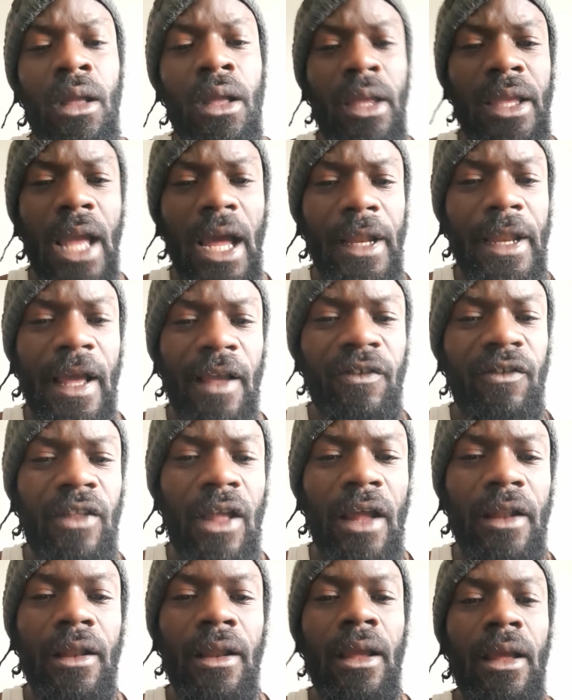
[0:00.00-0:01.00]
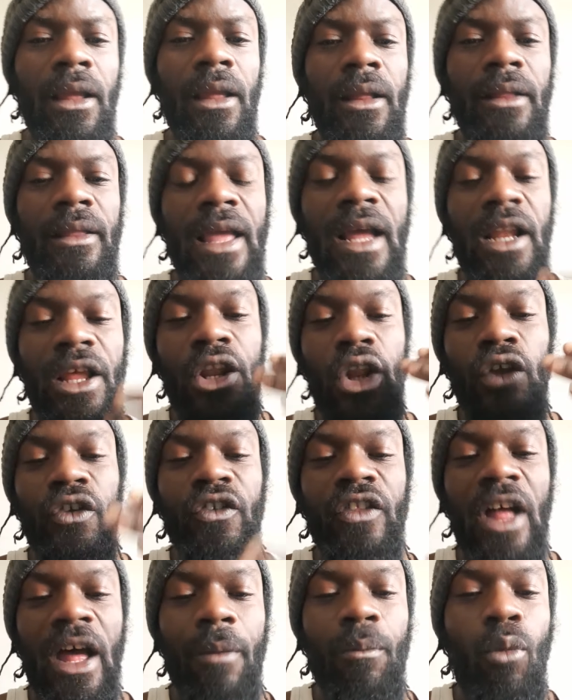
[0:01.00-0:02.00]
you understand, telling us
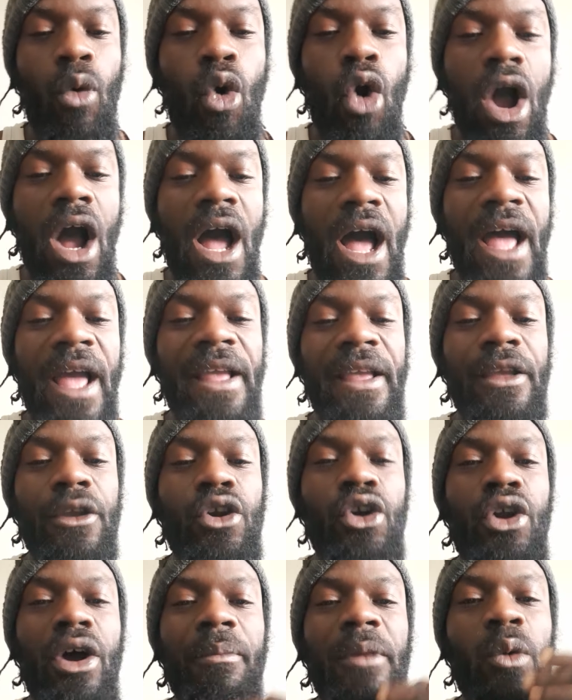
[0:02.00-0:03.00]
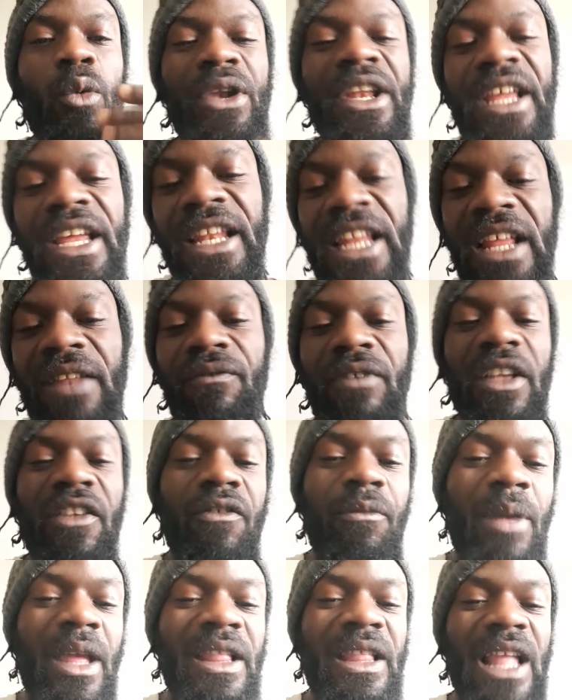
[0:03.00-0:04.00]
that, boy, you know what I mean, we need the
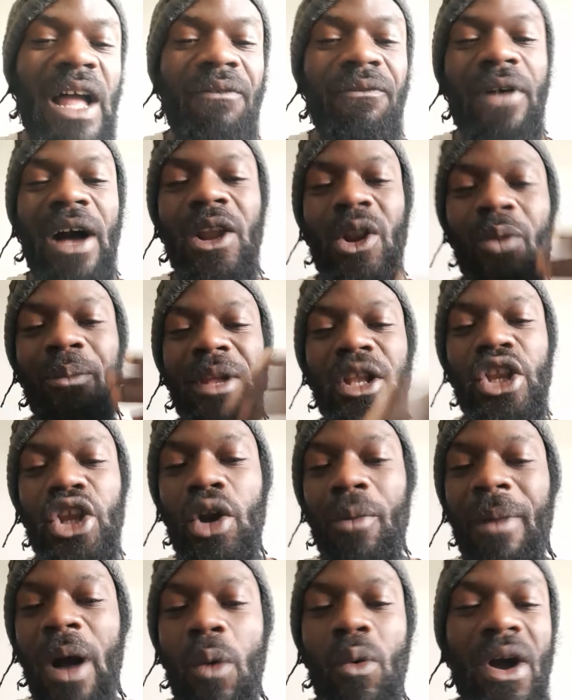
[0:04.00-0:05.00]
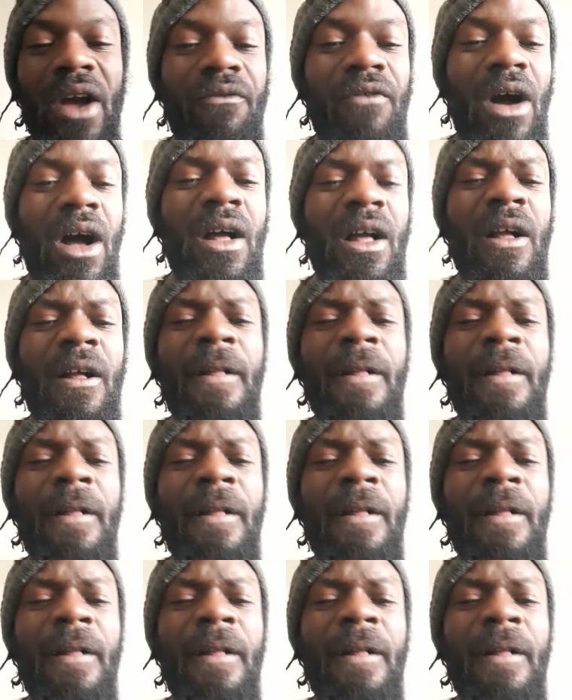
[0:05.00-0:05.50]
investment of aluminium and whatever.